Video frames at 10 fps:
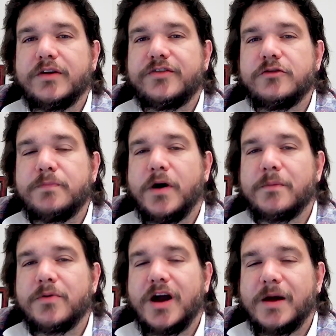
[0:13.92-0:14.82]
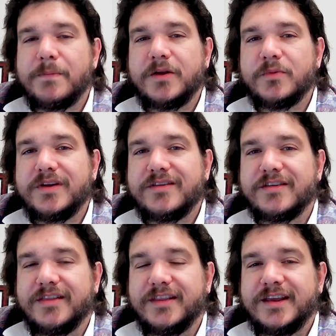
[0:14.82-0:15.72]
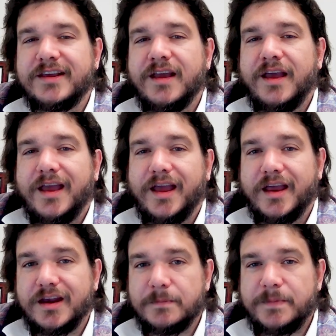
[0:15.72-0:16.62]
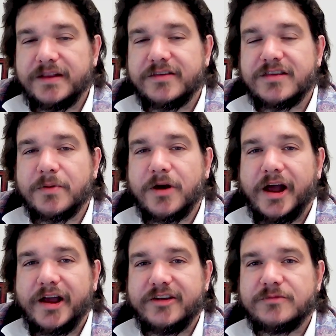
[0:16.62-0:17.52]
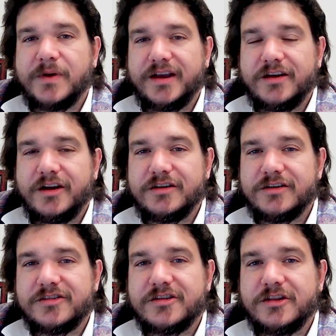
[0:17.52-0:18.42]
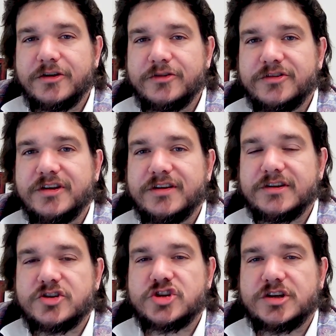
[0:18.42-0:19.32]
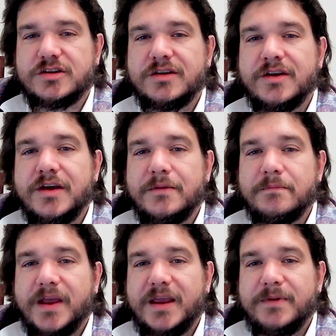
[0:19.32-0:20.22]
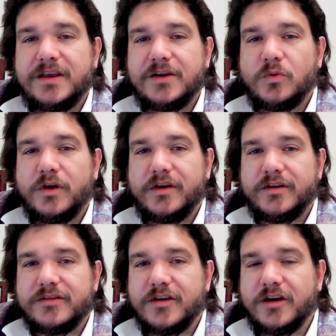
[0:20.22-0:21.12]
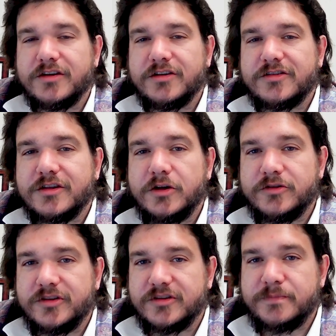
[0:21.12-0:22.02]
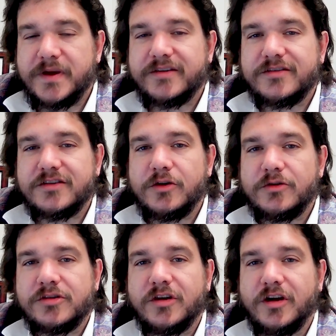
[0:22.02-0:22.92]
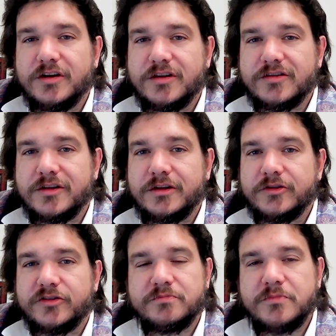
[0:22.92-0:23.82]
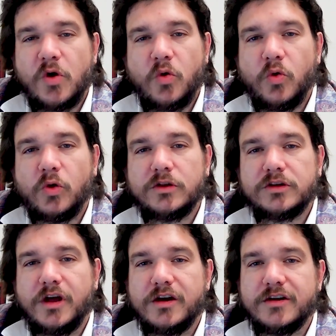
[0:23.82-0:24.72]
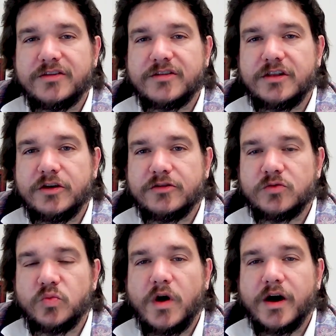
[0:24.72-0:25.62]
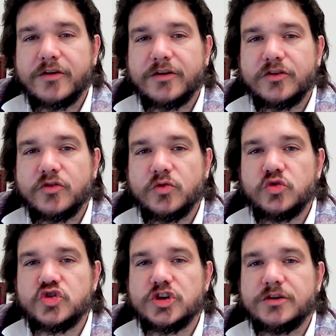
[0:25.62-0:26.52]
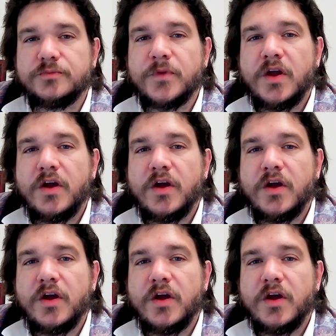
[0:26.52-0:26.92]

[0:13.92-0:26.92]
if you've bought property recently and been surprised by an undisclosed condition, maybe it was undisclosed asbestos, undisclosed mold, undisclosed water intrusion,